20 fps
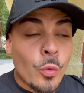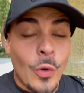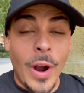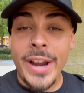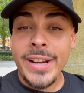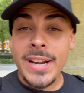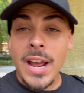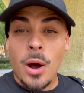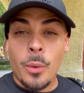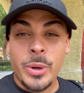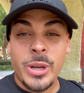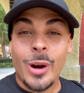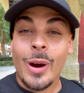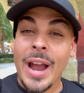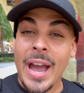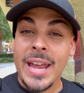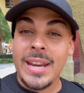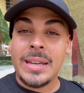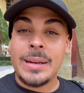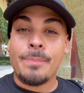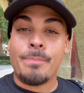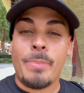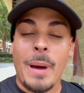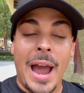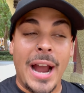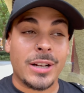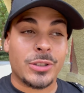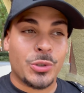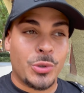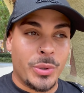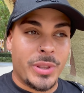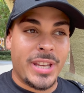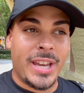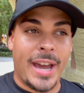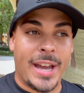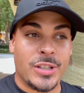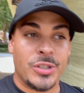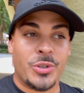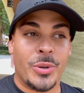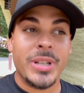right now we are headed back to the
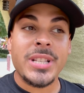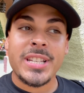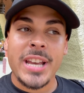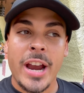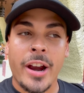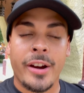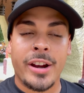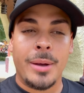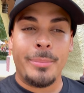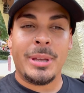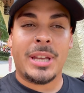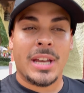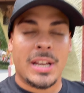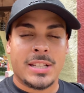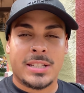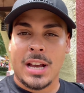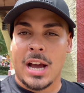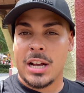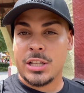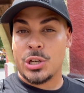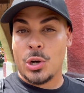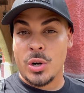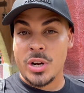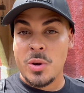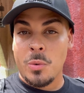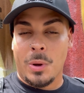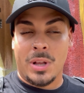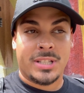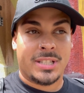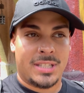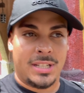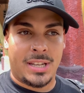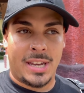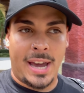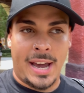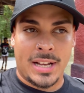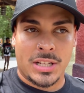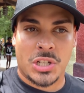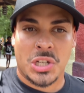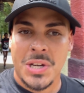entrance area because uh, Tony wants to
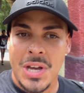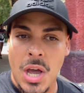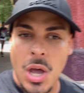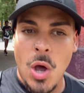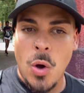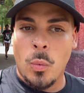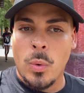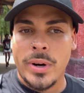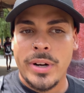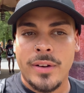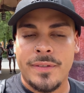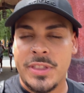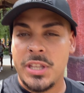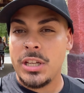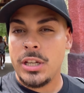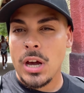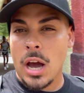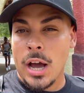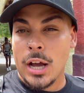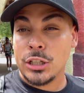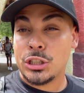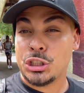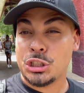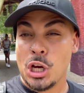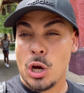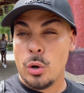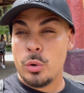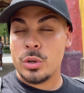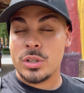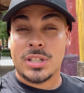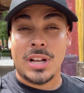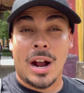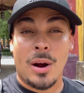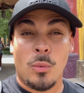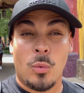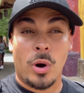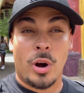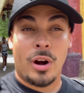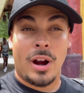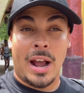catch one of the uh, shows
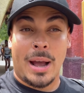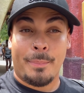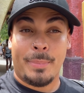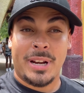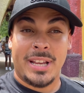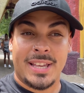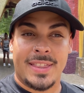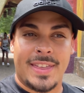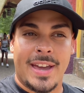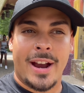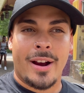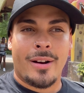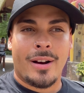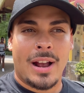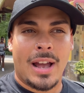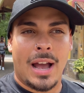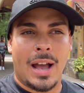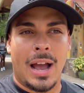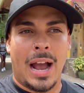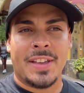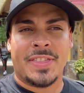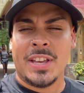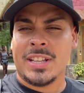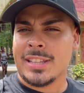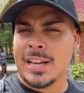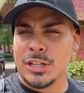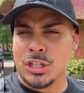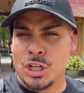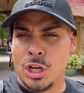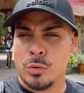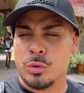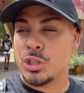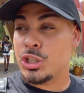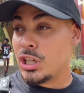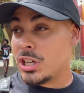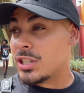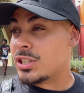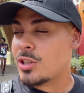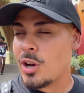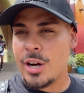that were happening there. I think that show
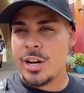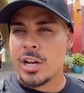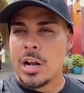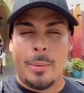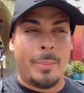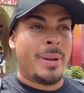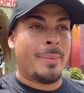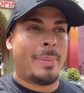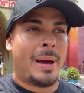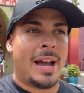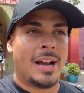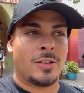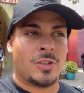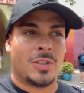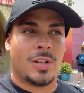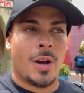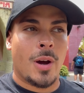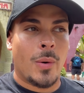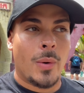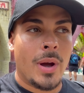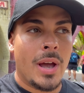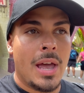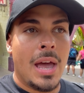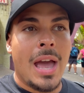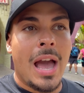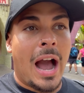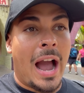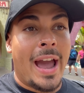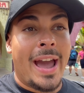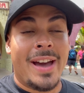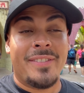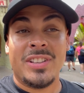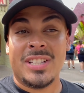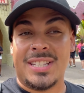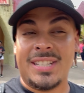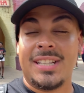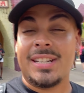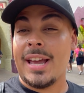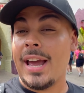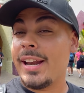just started coming back, so I haven't
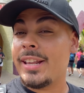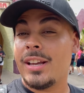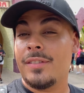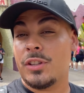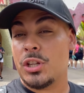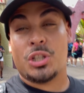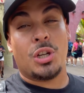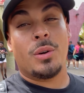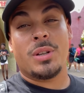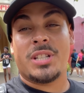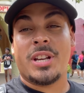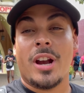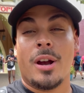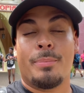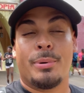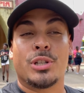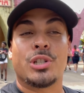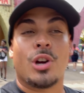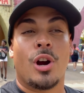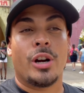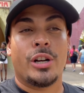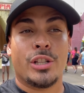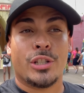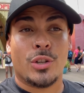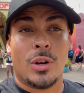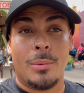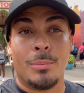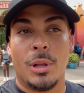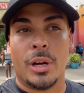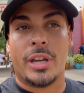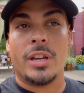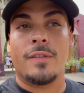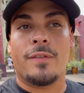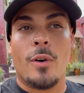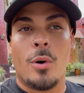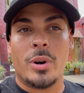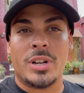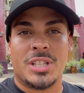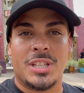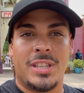seen any of the shows here at Busch Gardens, so I'm looking
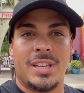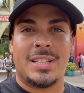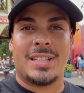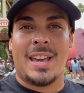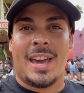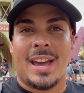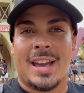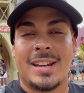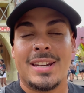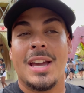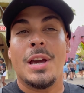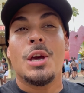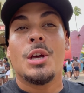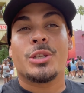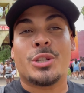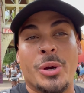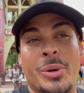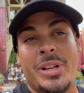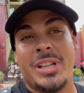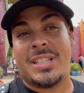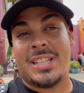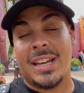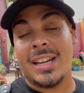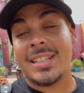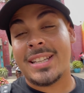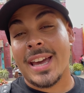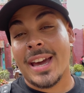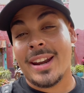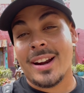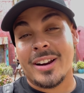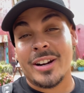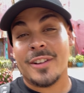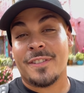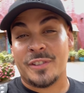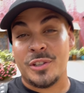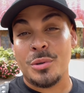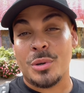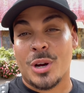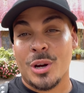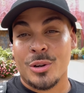forward to this. And Tony did get on a
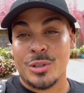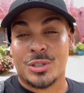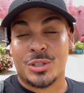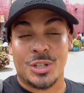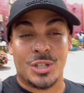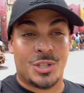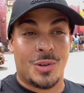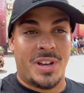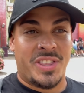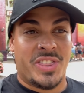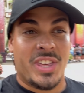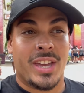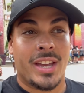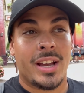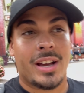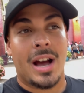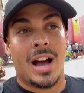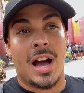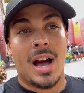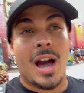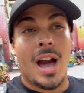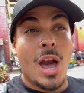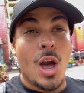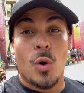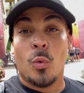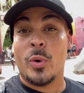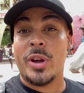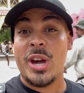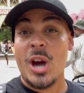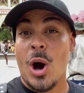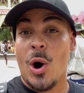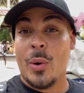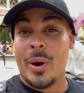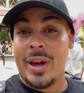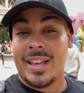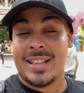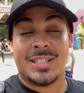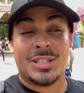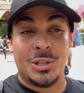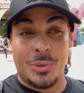few coasters, so I think uh, we owe
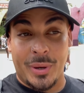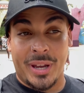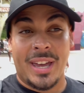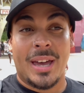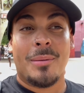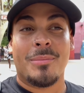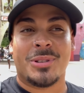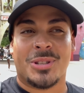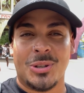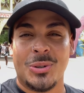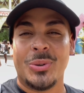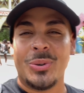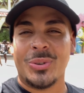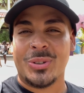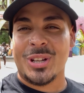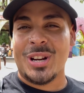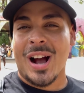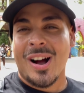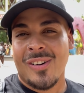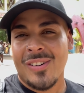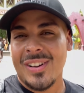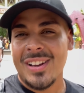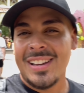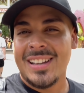it to him to, you know,